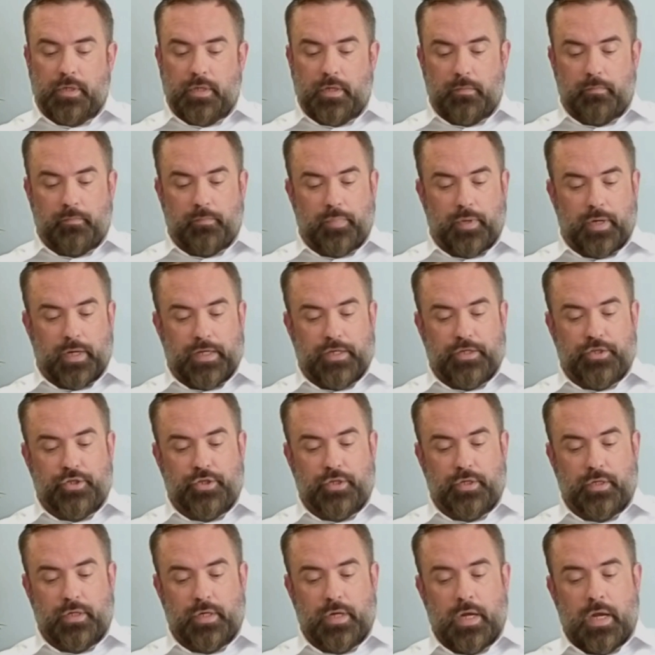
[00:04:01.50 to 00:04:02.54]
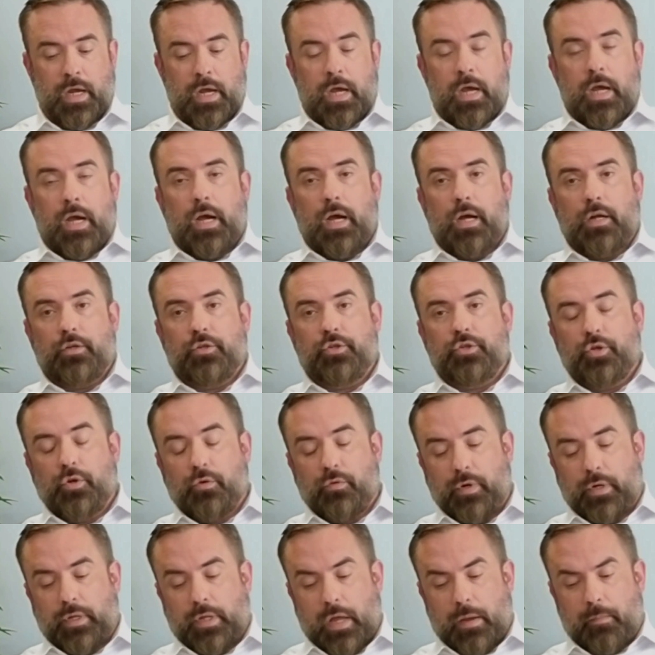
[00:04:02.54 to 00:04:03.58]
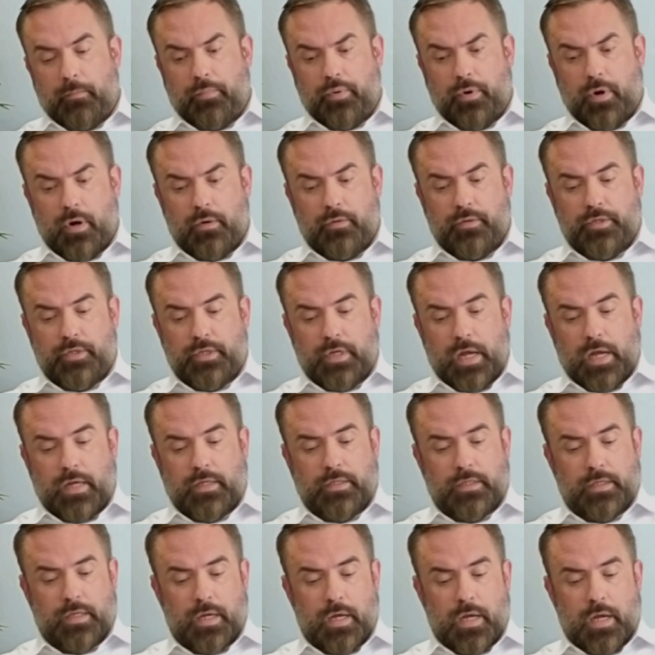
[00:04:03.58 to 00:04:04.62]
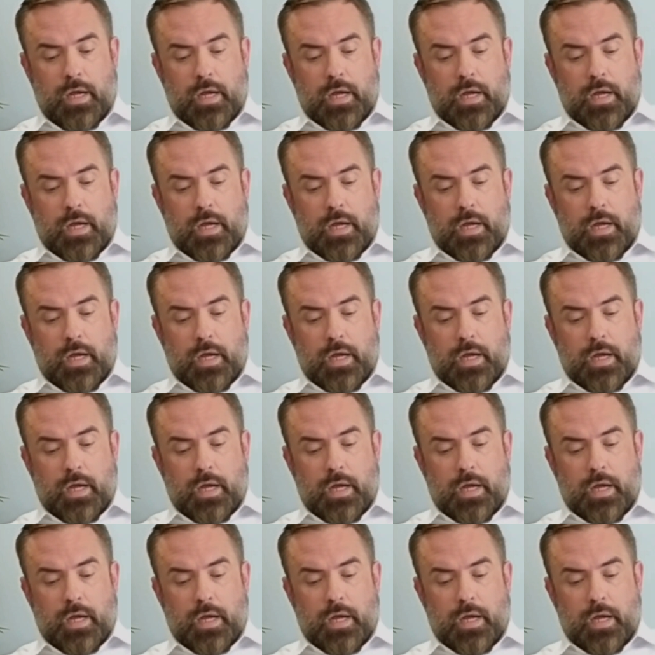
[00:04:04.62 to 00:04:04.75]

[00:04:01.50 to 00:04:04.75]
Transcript: to completion, and during that process